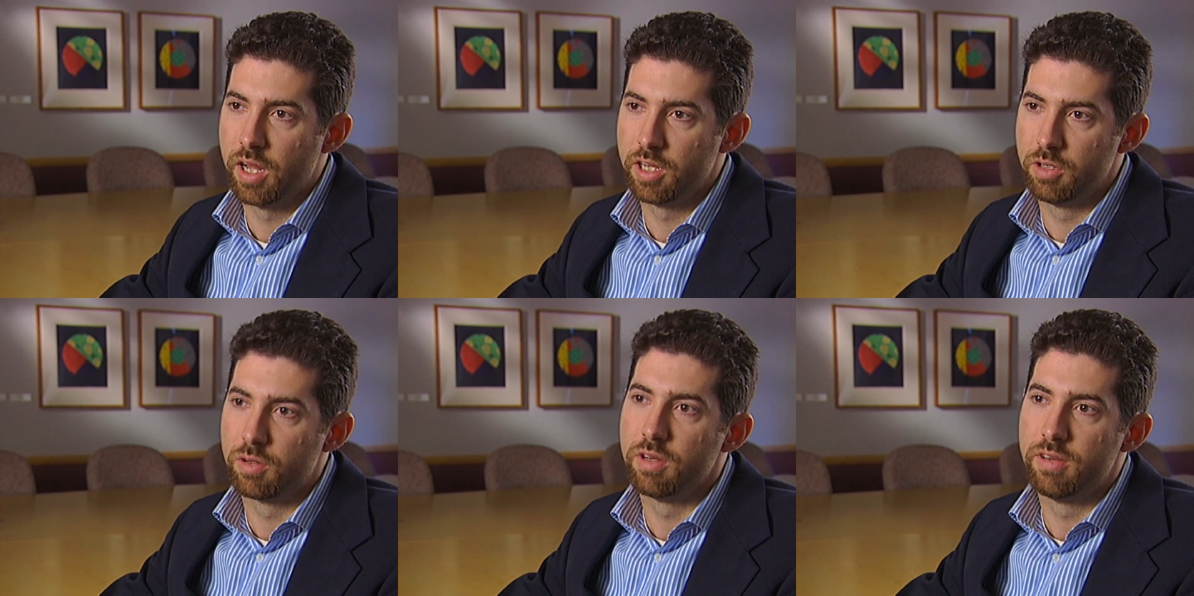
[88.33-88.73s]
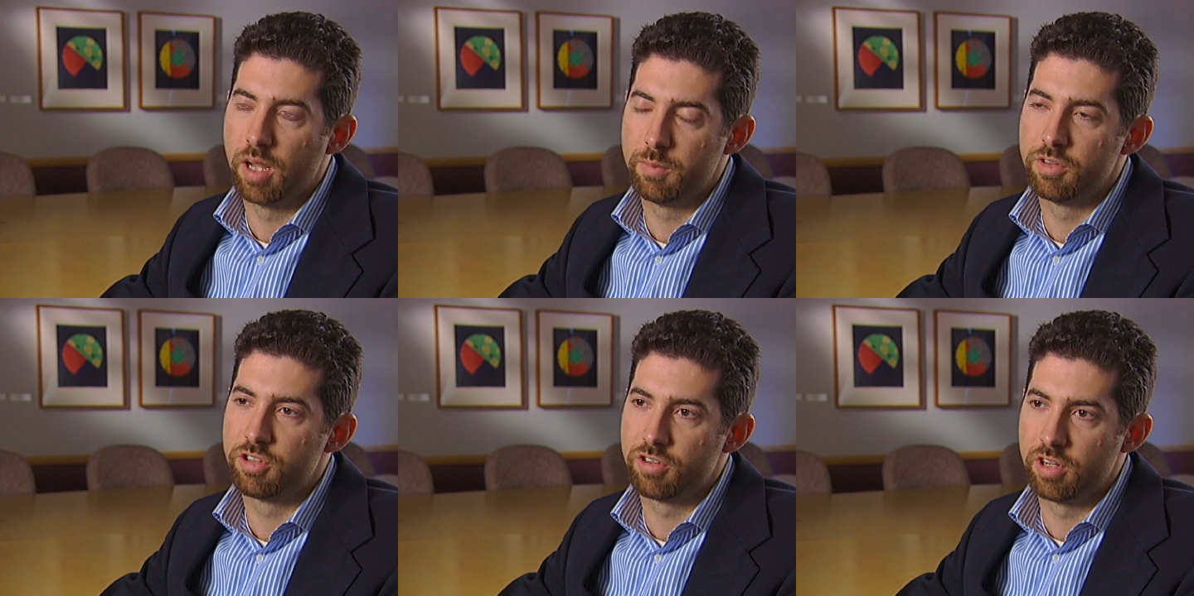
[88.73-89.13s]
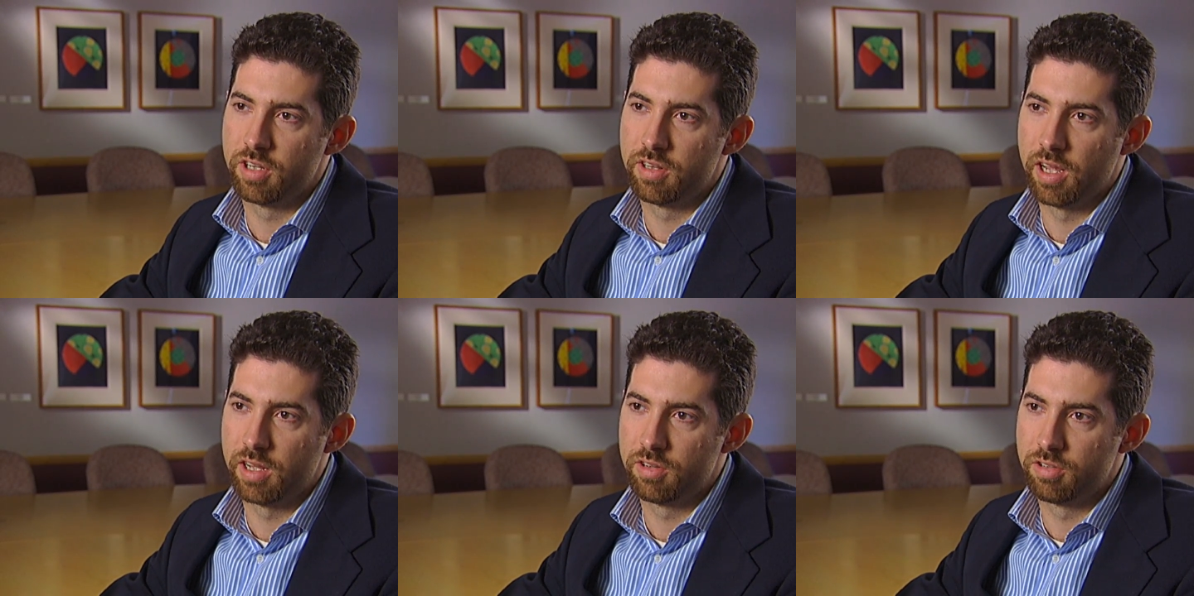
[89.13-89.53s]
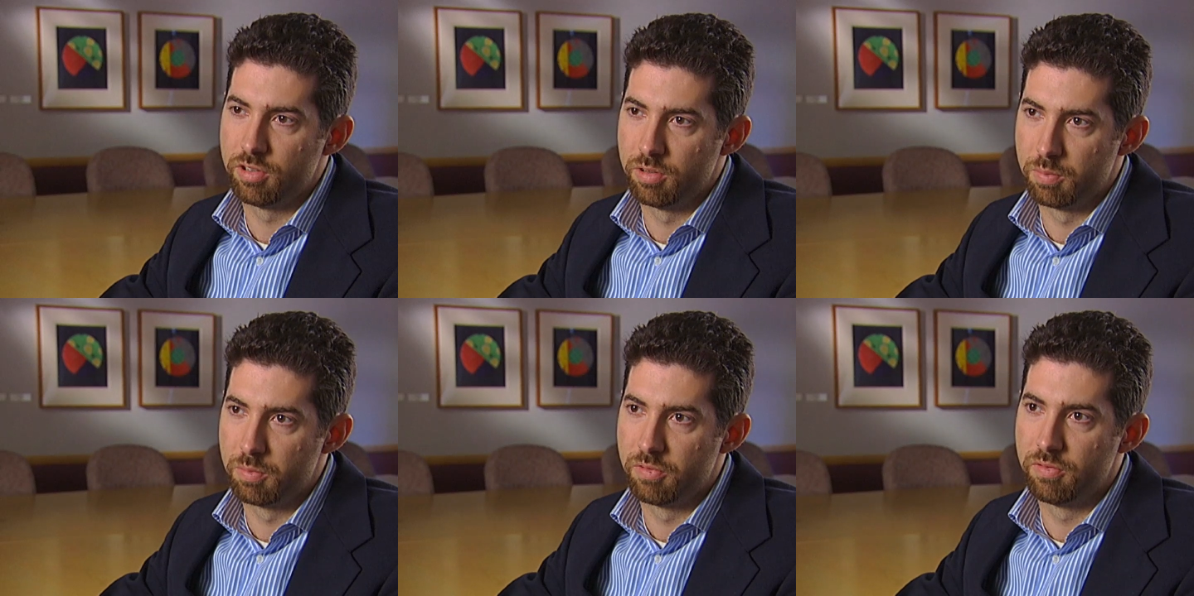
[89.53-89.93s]
and you can demonstrate that to
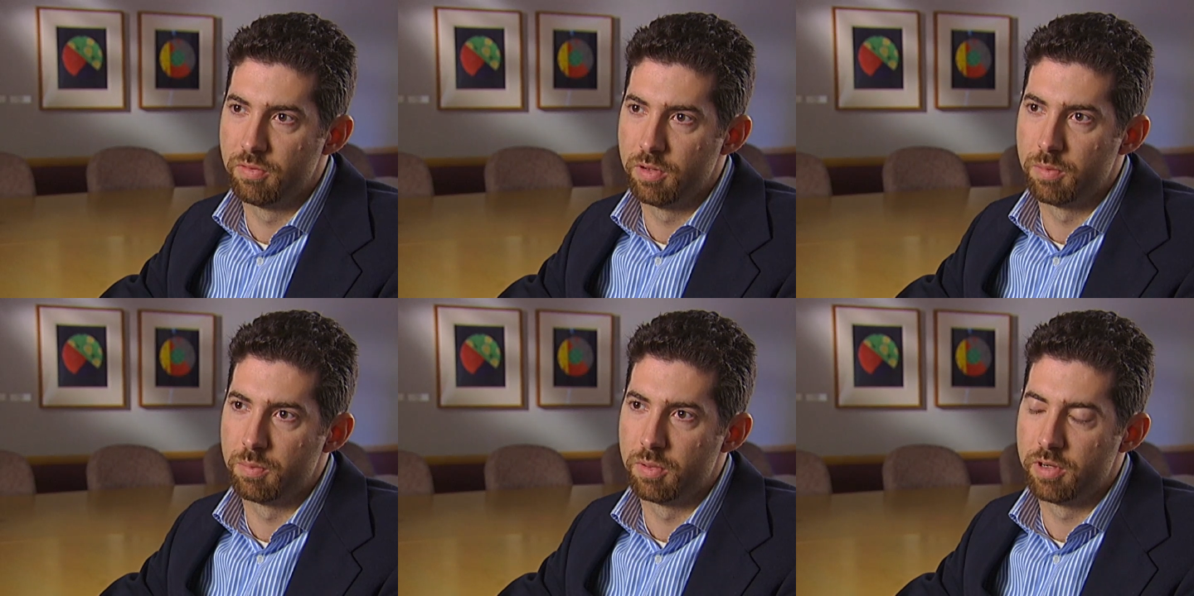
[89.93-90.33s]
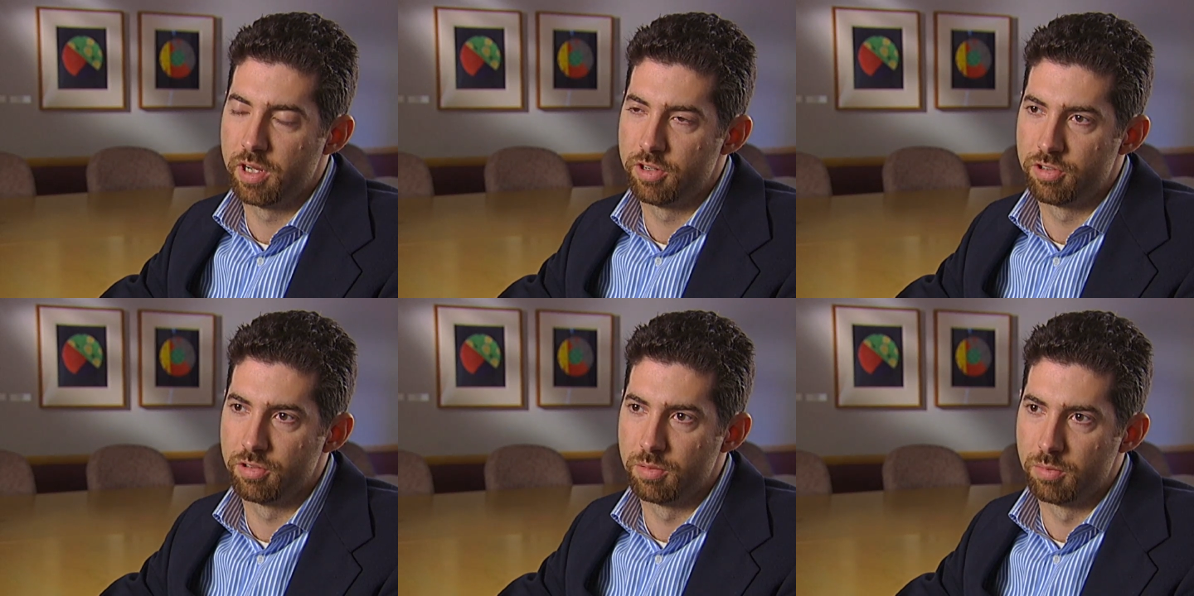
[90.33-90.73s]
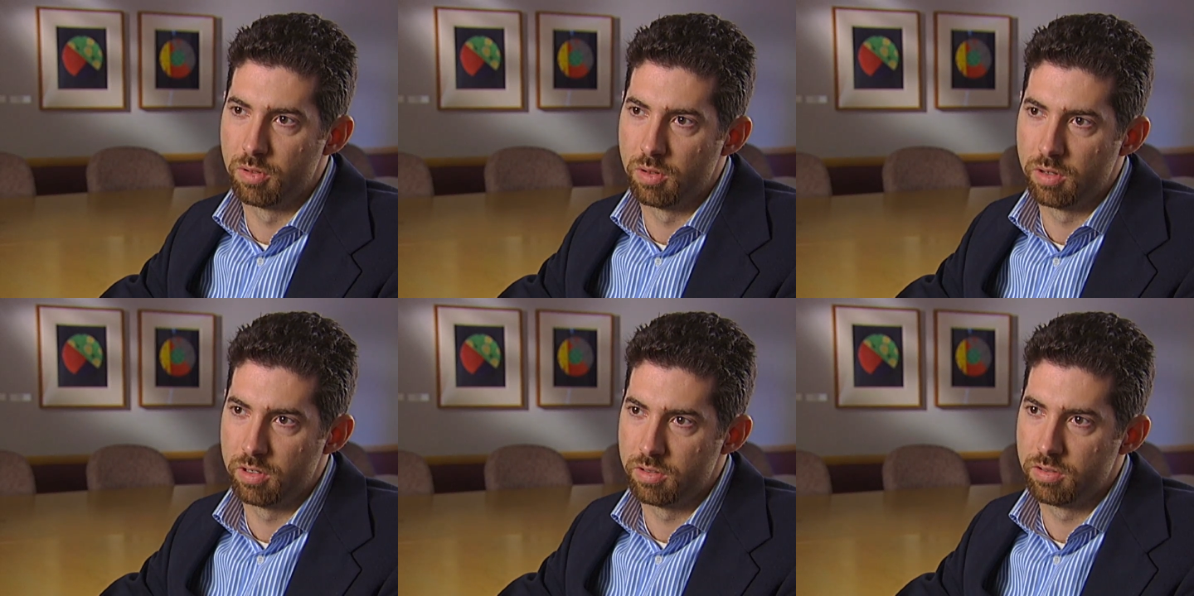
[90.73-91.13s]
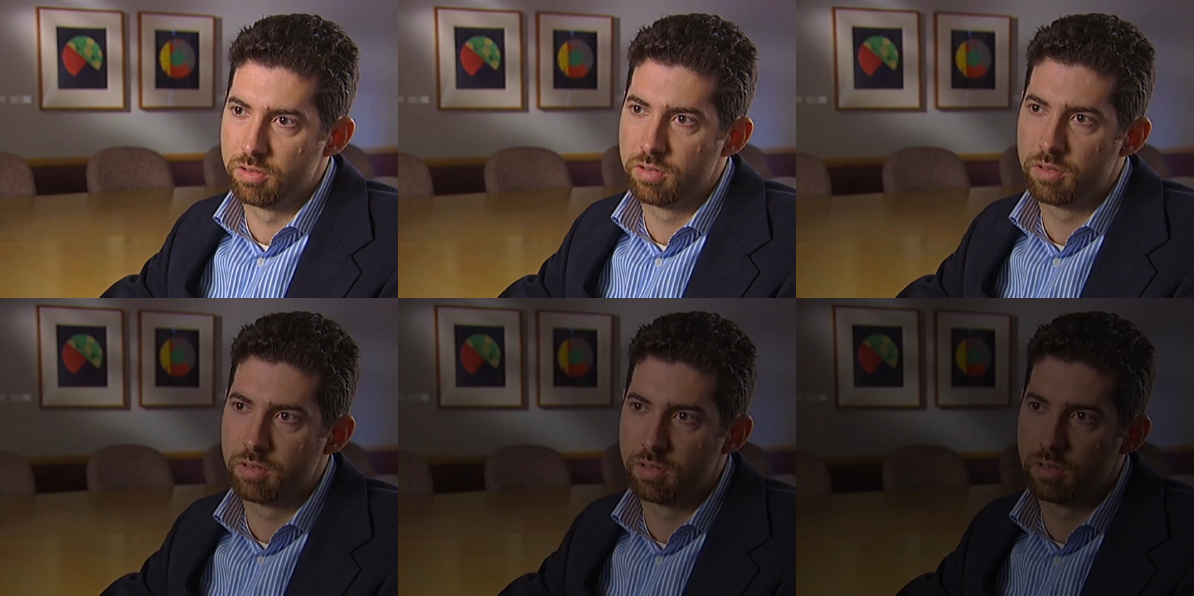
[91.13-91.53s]
your potential employers.